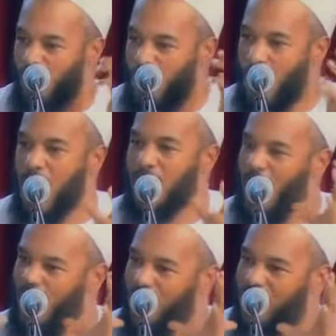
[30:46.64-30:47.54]
the way,
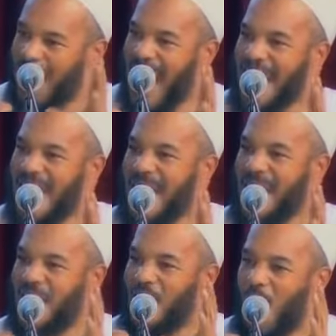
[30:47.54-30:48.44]
the
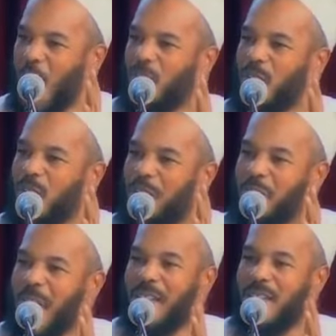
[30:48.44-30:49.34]
understanding of the
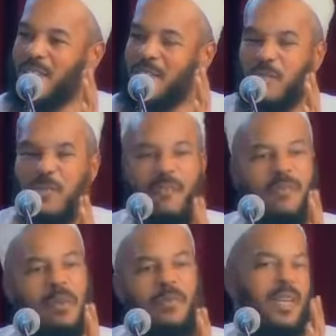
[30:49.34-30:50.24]
companions of the
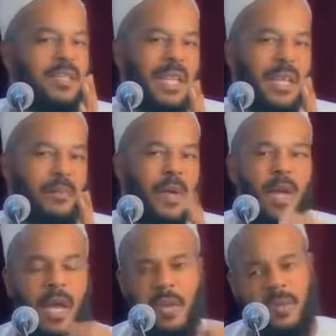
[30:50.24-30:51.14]
Prophet Muhammad.
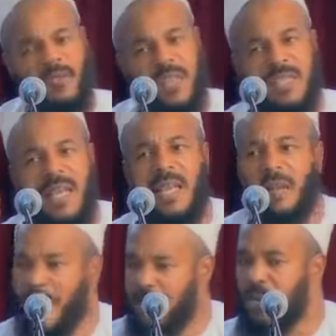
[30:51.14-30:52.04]
And the Prophet,
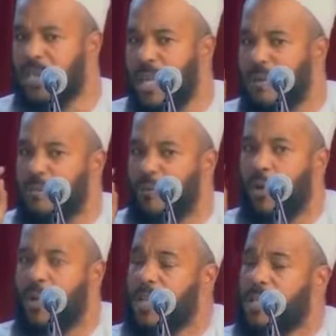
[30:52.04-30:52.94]
as we said
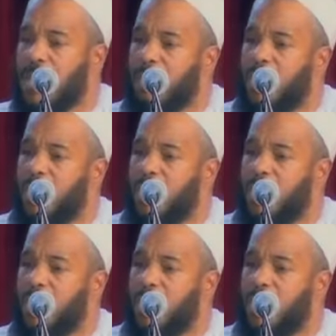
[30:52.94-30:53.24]
before, when he said